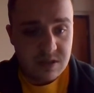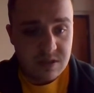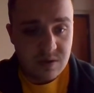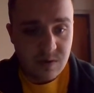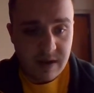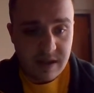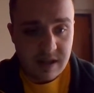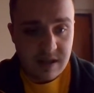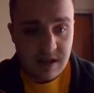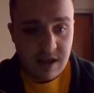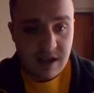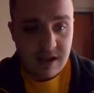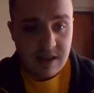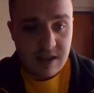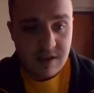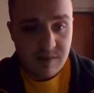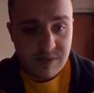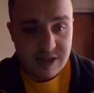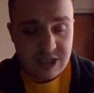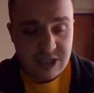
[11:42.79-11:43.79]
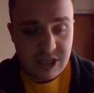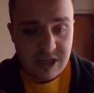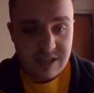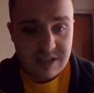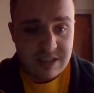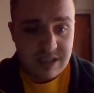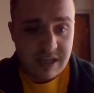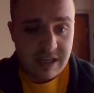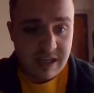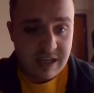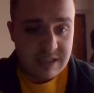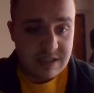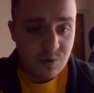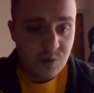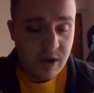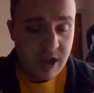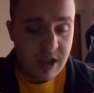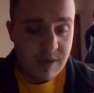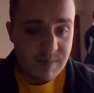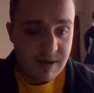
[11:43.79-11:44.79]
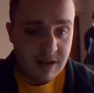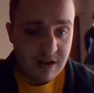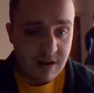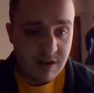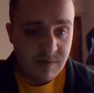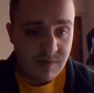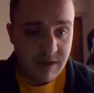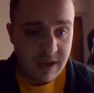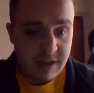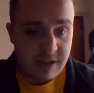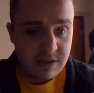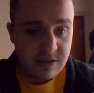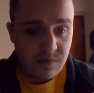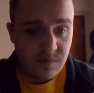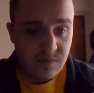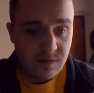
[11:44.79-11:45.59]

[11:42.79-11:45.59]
So I think Michigan State has a way better advantage